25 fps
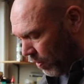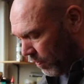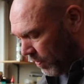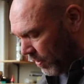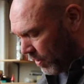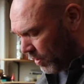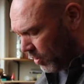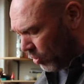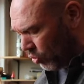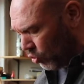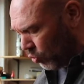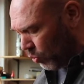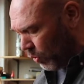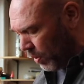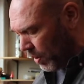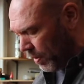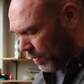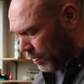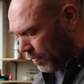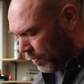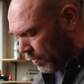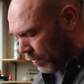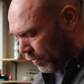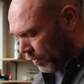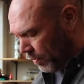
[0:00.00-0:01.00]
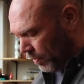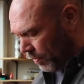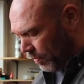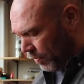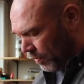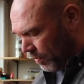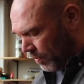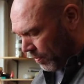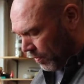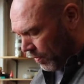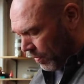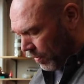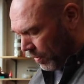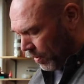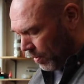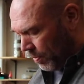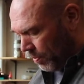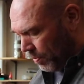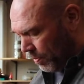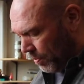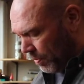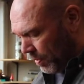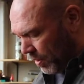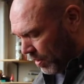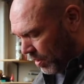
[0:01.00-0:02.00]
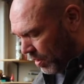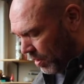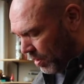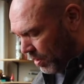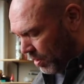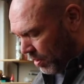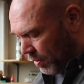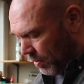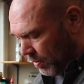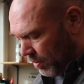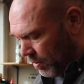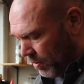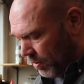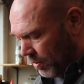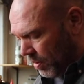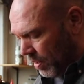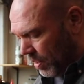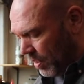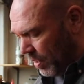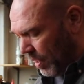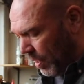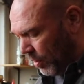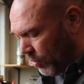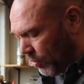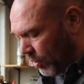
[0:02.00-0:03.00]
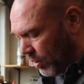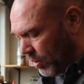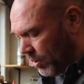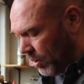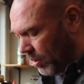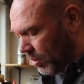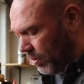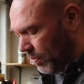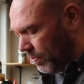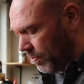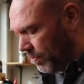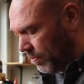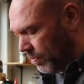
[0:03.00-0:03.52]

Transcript: a vintage one, but the electrical